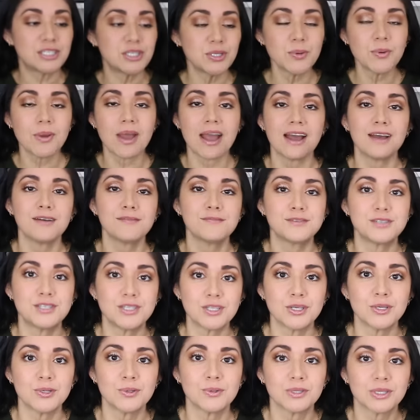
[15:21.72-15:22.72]
do have
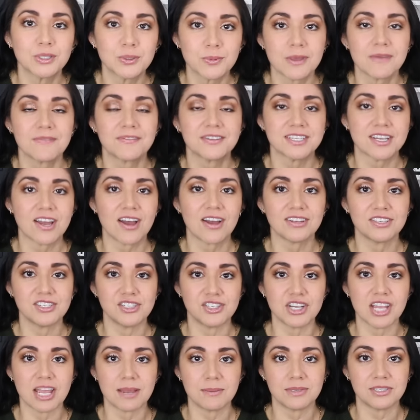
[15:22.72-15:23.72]
two Louis Vuitton
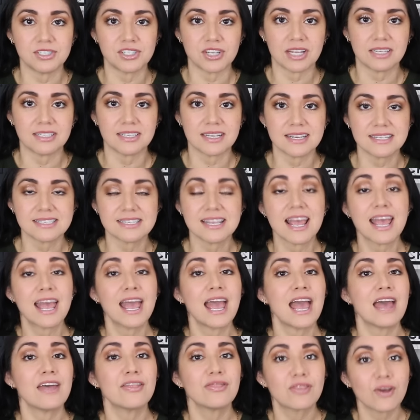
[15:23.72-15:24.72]
GM agendas
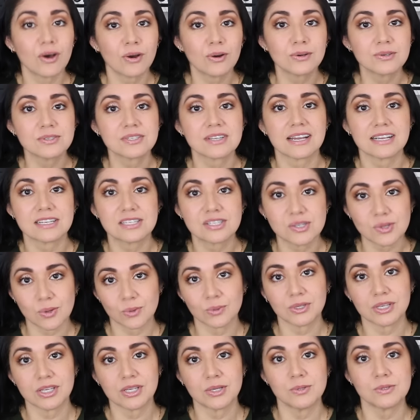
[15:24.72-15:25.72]
and those I
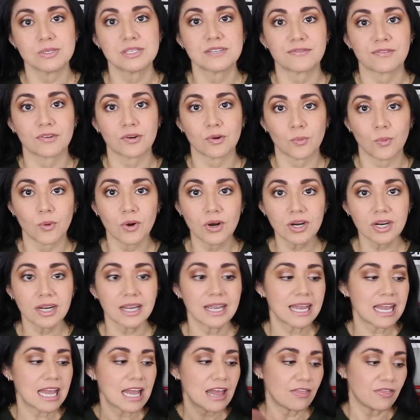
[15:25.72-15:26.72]
solely use for work.
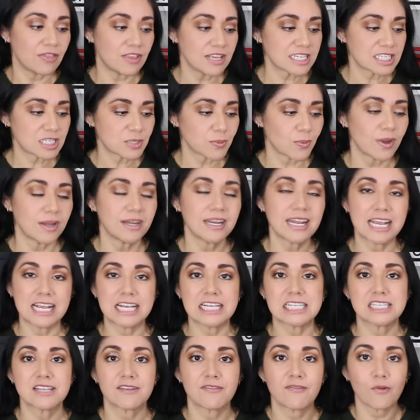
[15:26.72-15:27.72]
This one
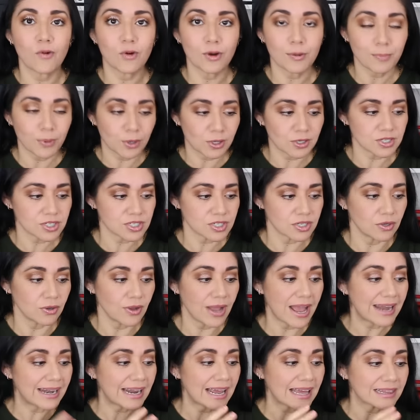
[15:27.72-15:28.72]
is for more personal.
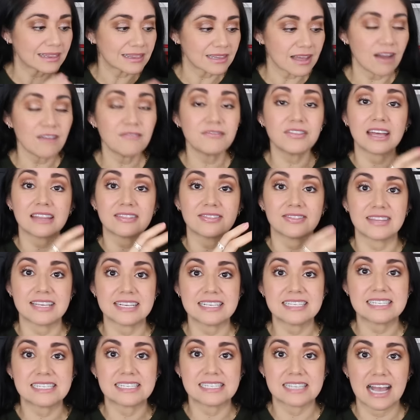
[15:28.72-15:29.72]
And I love that
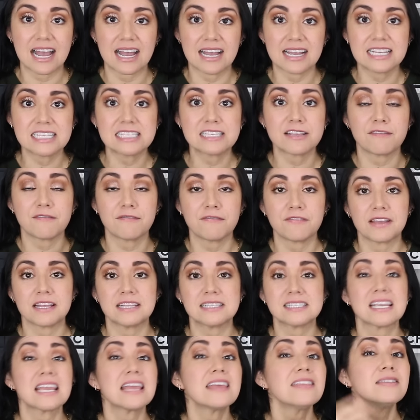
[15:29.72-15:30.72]
this size
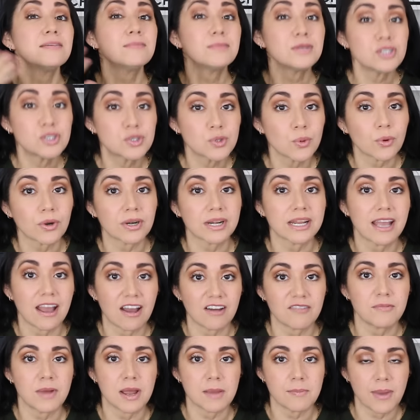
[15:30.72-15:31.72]
fits in the majority
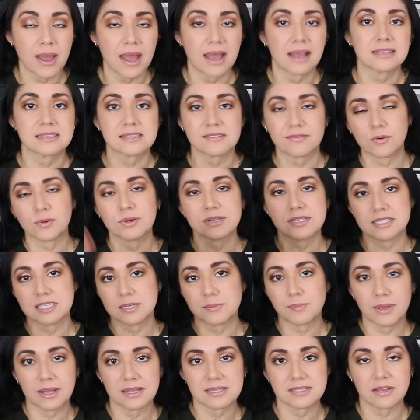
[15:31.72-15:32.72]
of my bags. Of course, it
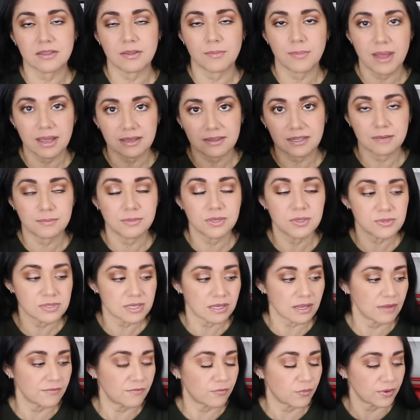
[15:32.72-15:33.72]
depends on the bag that I'm
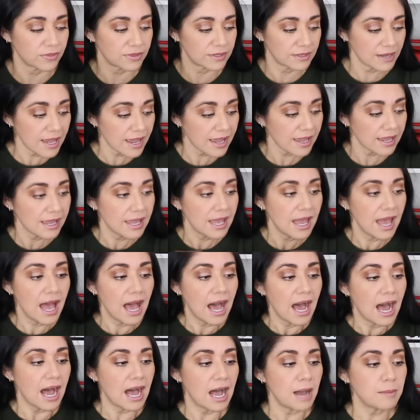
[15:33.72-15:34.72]
using for the day,
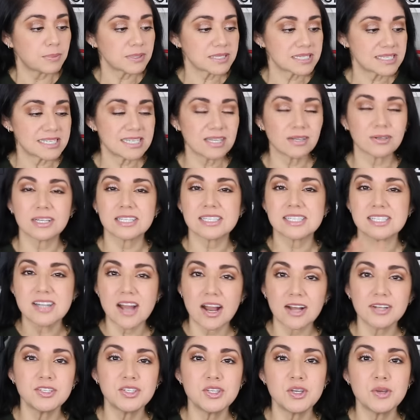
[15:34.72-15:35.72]
uh, but still, it's
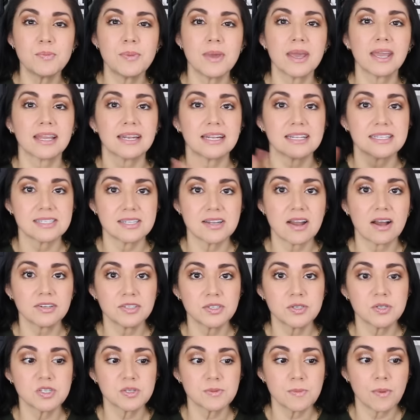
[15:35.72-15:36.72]
not too big and it's not
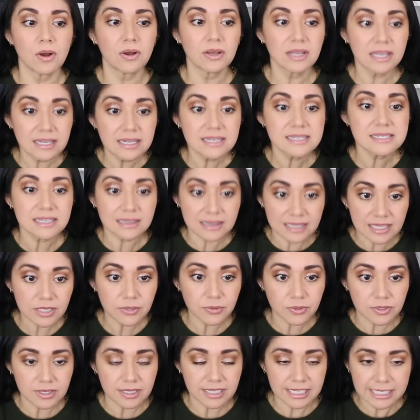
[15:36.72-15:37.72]
too small. It is
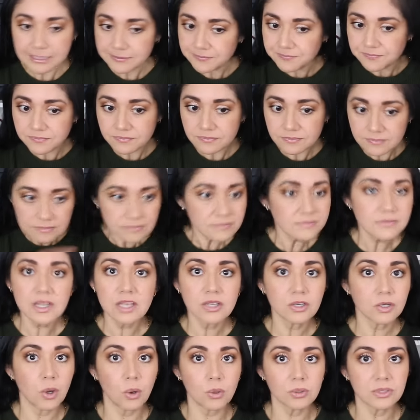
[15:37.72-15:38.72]
literally
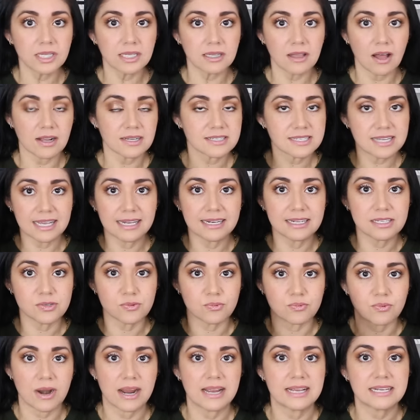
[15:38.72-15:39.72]
Goldilocks. It is
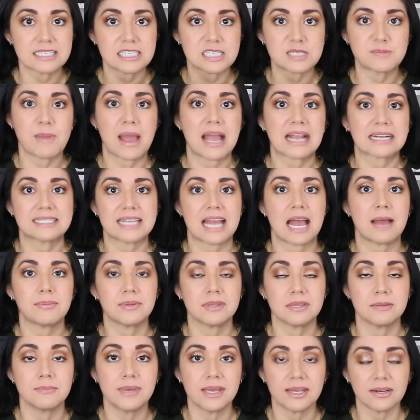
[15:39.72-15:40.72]
right smack dab
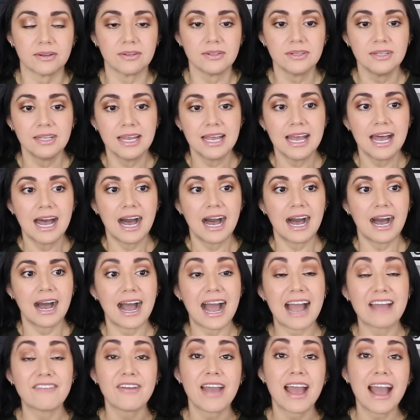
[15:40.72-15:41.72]
in the middle. Uh,
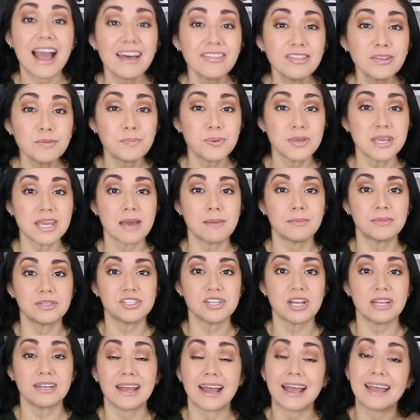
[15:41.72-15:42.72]
I've had the PM
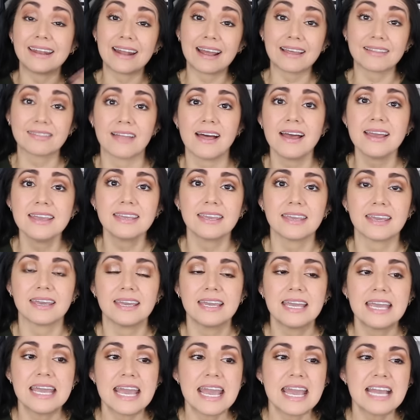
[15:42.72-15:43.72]
agenda and I like
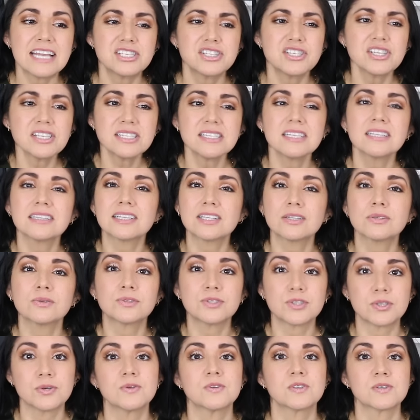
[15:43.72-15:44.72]
it. It's just a little
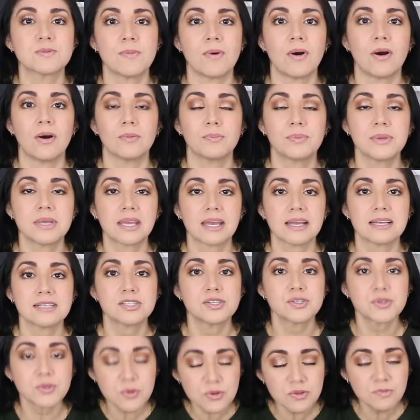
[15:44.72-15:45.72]
too small
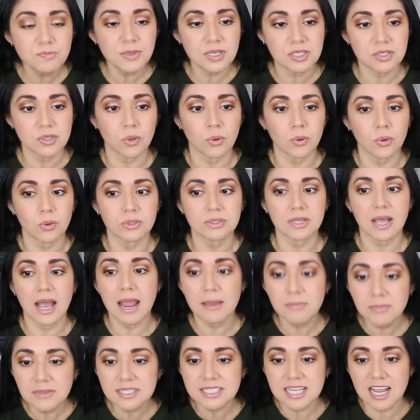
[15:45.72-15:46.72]
because truth be told,
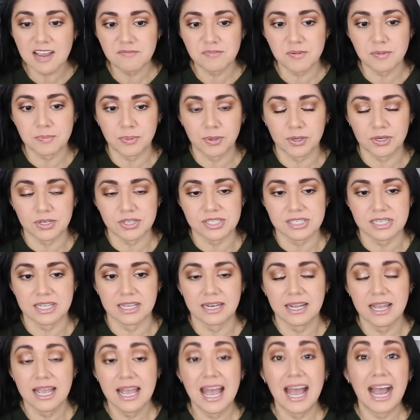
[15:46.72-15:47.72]
I'm the type of
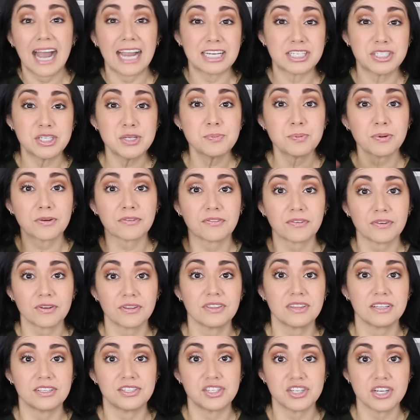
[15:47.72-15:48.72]
person, I do prefer
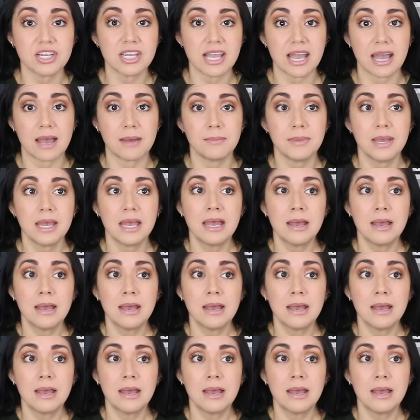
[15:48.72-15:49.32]
the GM